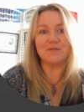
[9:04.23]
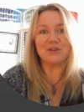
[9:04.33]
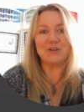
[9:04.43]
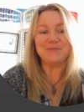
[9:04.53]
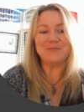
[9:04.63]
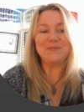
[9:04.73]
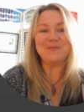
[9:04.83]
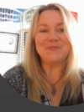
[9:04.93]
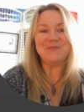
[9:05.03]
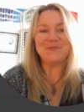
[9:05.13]
for you.
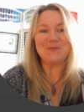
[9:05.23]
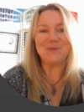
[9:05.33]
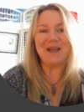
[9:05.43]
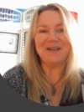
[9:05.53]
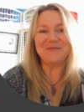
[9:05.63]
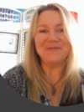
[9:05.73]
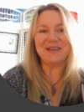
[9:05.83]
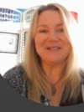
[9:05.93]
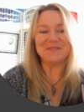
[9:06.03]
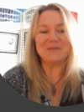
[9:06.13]
Okay,
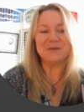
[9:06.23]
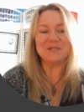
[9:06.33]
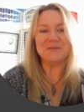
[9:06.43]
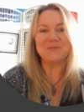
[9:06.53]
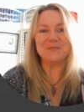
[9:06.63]
thanks very much.